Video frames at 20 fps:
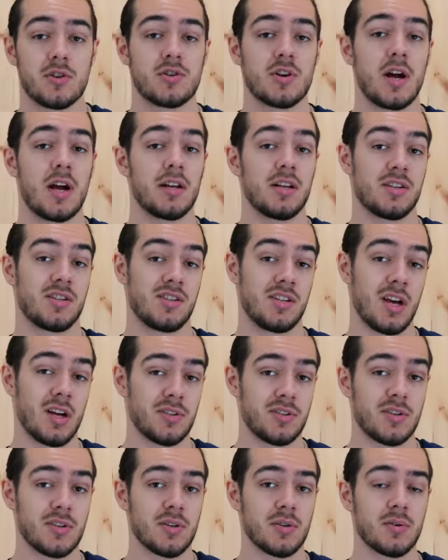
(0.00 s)
trying to
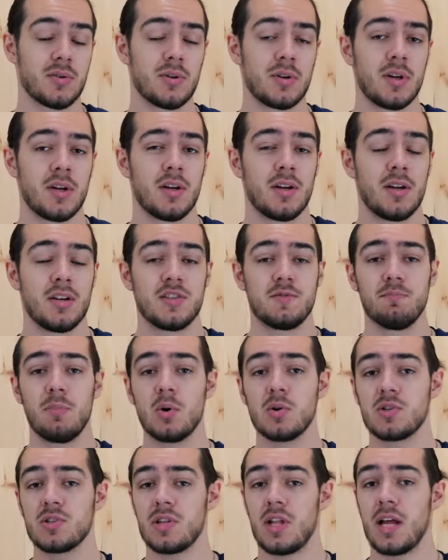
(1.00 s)
sell to, is
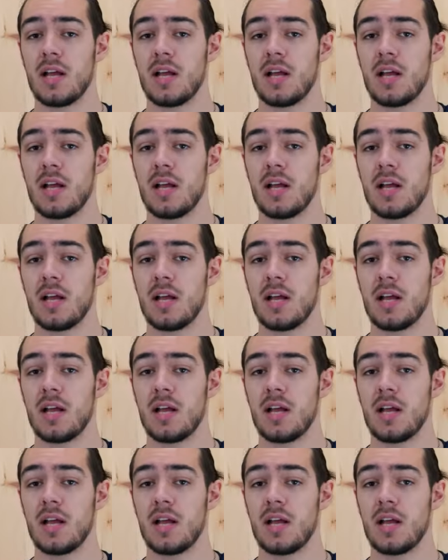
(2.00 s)
most